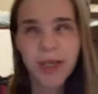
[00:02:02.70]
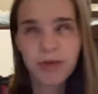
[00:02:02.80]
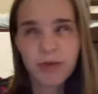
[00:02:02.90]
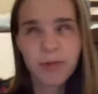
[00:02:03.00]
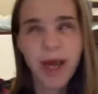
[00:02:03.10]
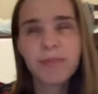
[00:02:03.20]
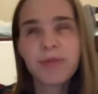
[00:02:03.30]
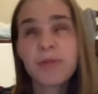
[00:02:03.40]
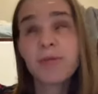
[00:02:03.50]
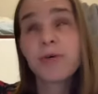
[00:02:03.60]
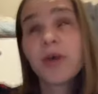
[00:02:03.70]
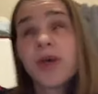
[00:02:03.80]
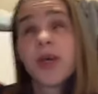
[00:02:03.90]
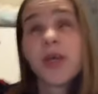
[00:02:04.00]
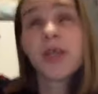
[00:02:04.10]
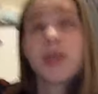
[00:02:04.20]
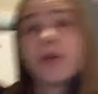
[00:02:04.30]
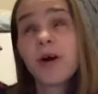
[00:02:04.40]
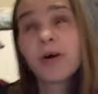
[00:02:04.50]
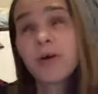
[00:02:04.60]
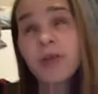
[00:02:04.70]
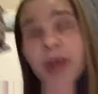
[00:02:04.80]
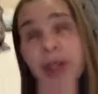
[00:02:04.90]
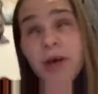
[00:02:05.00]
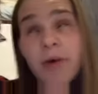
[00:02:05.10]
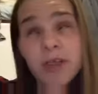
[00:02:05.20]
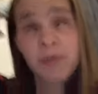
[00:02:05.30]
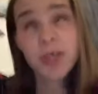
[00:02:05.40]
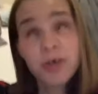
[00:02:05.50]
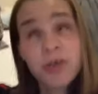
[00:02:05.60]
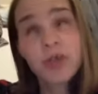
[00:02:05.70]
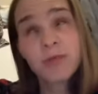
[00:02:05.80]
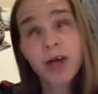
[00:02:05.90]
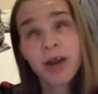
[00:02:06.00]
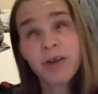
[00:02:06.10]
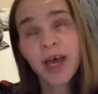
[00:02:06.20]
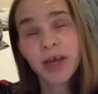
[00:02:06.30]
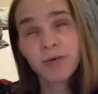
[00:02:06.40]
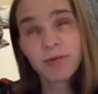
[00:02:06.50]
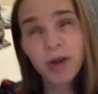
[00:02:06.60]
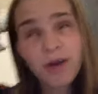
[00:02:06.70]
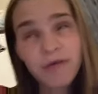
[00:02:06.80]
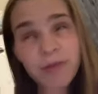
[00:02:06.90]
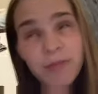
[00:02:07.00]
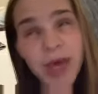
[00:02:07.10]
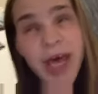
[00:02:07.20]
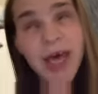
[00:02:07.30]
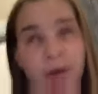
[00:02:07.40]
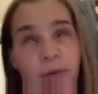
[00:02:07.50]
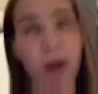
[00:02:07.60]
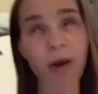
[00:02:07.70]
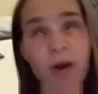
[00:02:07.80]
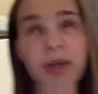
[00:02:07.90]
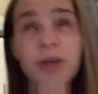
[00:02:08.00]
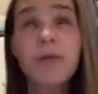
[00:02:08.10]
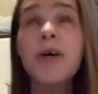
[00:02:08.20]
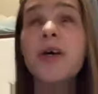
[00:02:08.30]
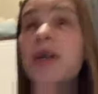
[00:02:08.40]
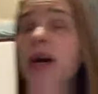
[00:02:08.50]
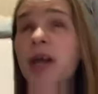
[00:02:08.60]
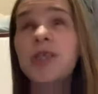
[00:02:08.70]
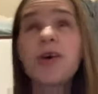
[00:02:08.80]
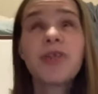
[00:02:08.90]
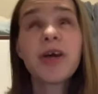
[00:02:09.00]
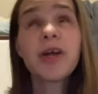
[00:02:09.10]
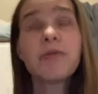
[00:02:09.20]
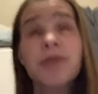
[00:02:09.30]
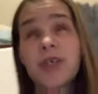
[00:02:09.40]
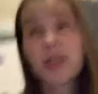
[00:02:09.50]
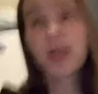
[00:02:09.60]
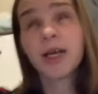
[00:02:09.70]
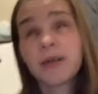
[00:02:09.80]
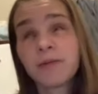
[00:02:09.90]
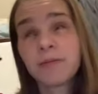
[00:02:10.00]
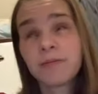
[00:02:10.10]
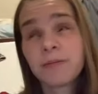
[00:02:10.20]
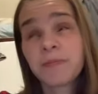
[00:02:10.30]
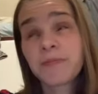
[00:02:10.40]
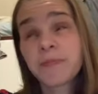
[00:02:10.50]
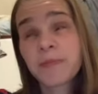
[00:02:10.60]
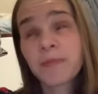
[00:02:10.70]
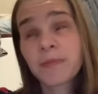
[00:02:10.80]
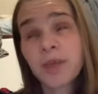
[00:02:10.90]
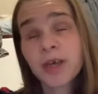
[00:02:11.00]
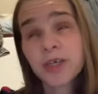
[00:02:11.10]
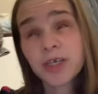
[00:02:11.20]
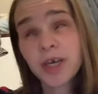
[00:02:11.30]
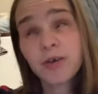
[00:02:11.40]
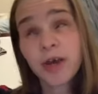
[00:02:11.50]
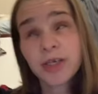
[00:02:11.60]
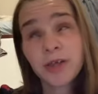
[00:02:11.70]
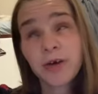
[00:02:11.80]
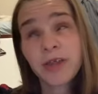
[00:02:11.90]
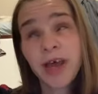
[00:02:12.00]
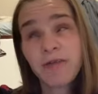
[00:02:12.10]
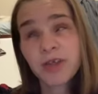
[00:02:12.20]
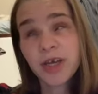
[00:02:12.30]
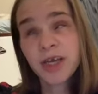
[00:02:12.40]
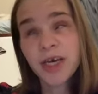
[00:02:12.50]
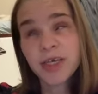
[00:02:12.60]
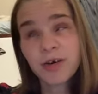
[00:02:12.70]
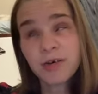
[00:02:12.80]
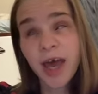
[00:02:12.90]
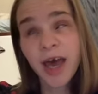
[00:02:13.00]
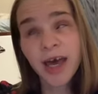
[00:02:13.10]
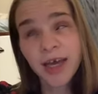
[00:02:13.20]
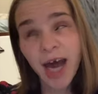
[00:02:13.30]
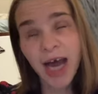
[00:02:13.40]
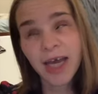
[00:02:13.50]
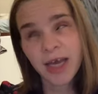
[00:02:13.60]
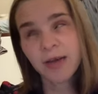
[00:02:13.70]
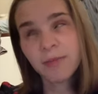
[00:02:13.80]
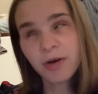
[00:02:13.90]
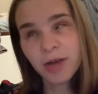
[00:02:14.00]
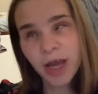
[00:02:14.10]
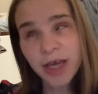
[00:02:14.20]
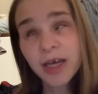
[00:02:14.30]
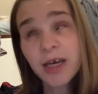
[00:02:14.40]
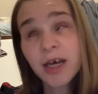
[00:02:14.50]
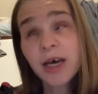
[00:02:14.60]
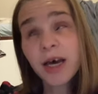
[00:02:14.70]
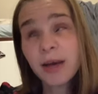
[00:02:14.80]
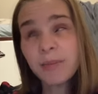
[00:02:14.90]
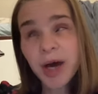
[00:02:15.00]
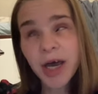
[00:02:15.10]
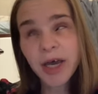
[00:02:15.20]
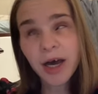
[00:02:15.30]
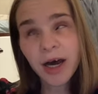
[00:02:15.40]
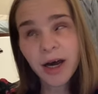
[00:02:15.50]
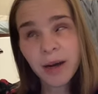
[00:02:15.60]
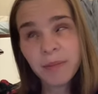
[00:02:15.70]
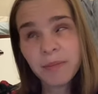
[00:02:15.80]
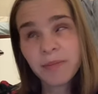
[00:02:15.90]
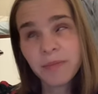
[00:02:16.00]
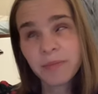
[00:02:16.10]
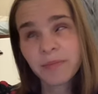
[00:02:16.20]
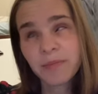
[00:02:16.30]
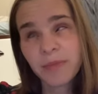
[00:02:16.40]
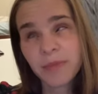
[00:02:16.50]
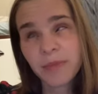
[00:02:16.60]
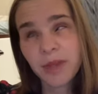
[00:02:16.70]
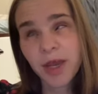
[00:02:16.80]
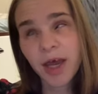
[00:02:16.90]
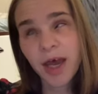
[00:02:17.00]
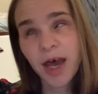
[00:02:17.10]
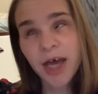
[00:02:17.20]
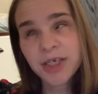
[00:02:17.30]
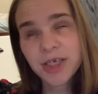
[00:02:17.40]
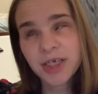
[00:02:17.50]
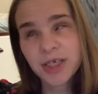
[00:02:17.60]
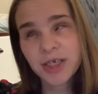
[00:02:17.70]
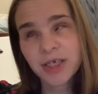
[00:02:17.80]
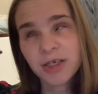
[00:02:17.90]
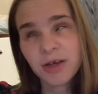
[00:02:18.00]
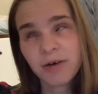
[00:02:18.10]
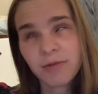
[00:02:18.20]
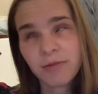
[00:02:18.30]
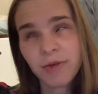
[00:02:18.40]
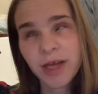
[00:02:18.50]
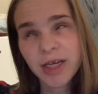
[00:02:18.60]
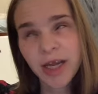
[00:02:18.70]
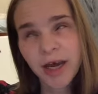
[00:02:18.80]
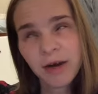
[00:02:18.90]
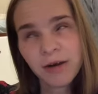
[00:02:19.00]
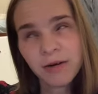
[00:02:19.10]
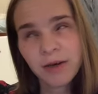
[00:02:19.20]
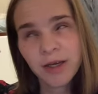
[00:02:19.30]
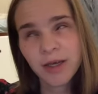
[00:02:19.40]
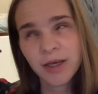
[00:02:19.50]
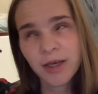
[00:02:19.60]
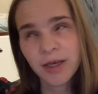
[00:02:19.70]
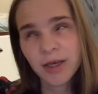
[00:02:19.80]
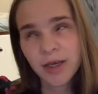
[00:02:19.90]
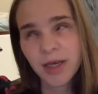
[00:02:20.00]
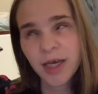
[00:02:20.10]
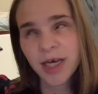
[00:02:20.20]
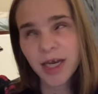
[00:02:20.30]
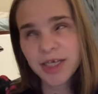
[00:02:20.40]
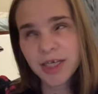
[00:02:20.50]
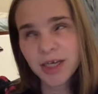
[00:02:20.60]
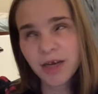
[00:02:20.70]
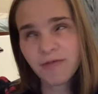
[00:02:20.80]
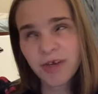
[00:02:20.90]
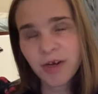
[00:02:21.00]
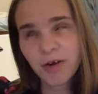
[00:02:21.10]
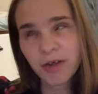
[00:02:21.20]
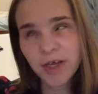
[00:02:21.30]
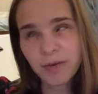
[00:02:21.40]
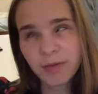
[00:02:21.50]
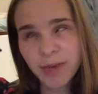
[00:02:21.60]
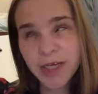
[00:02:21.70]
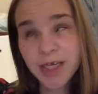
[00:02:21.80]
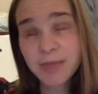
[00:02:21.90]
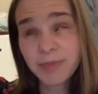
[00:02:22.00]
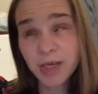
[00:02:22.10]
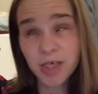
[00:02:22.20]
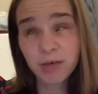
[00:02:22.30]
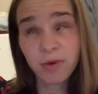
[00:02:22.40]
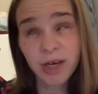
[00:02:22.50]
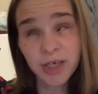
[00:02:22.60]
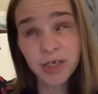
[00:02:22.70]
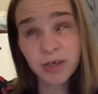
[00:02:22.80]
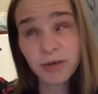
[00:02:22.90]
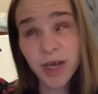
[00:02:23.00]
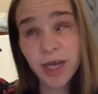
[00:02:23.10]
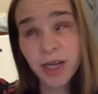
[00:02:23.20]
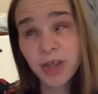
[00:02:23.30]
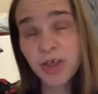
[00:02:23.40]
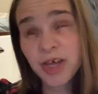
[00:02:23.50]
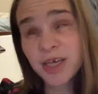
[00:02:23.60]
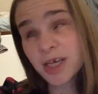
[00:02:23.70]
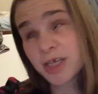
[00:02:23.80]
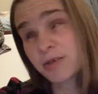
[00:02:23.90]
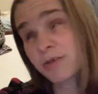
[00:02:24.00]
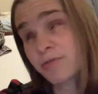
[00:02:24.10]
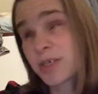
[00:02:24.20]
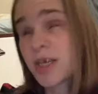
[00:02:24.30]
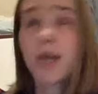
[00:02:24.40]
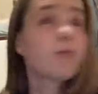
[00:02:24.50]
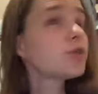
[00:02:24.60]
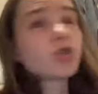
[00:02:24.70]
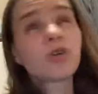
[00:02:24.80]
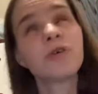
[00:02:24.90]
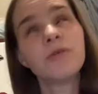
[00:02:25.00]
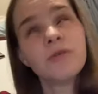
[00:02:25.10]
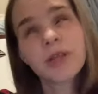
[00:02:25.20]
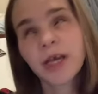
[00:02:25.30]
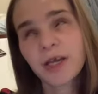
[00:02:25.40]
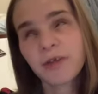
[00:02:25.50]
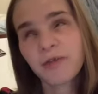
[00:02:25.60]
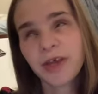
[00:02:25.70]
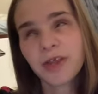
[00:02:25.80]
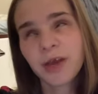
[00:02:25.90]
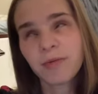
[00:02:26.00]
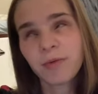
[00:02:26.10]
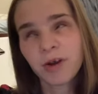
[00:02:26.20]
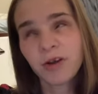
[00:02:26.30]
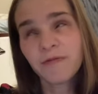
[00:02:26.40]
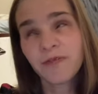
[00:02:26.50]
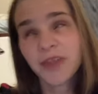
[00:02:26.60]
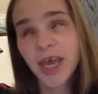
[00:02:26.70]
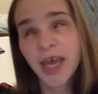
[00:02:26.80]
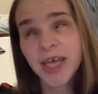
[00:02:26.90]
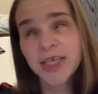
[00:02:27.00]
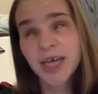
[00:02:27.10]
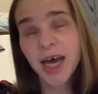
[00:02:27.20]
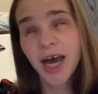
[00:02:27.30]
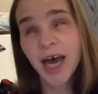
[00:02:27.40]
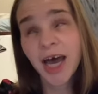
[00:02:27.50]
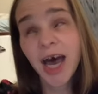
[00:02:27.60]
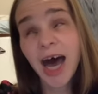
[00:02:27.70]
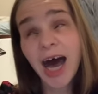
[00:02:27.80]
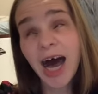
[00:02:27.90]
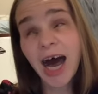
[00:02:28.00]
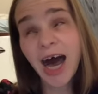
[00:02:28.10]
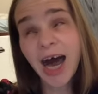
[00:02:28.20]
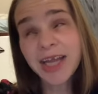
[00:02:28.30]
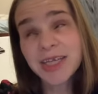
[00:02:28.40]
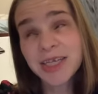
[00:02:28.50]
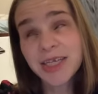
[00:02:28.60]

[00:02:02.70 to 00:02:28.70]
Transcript: YouTube. I have people, you know, that watch my YouTube that are like, where have you been? Where are you? And so I thought I would just kind of just let you guys know that everything is okay. I am okay. But I just, you know, right now, and I did a video earlier with my niece because she wanted to. And the things I was saying was true. Like they were. And I,